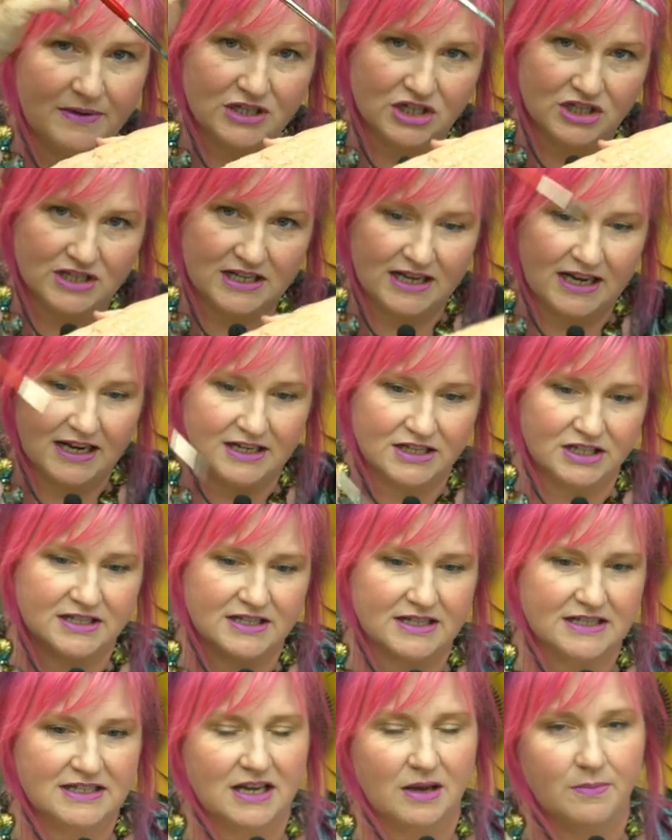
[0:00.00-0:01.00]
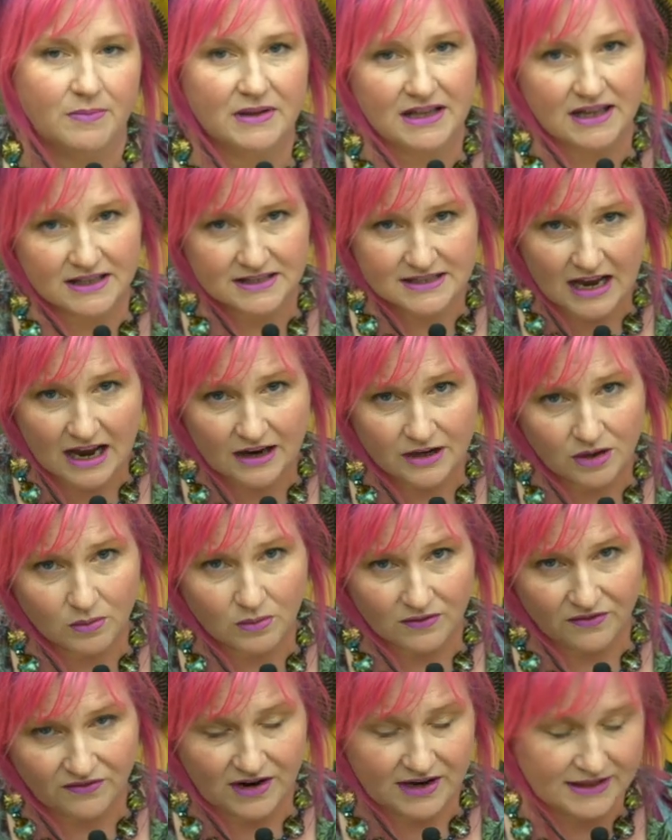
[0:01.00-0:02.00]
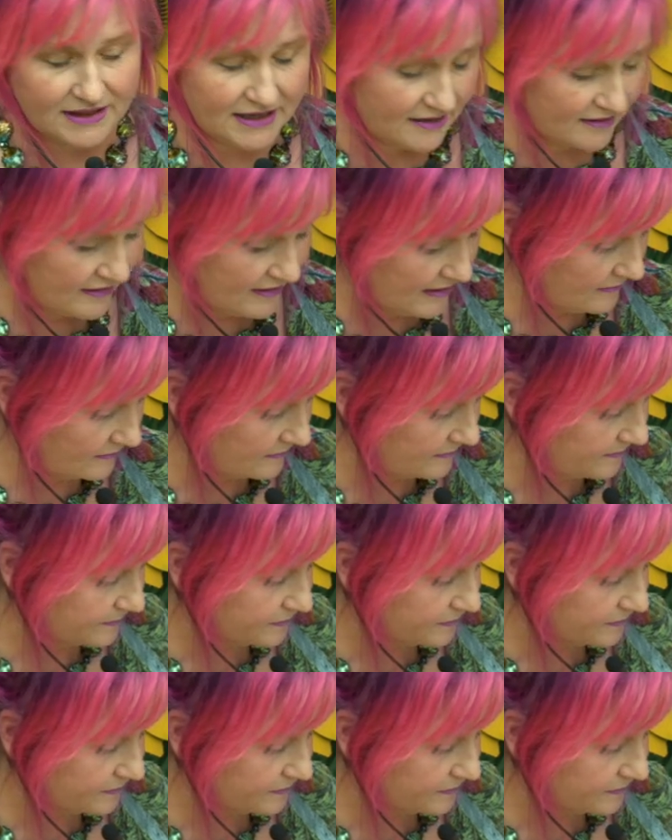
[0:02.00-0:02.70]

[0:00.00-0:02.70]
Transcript: and just engages the tip, and that's how you refine that line.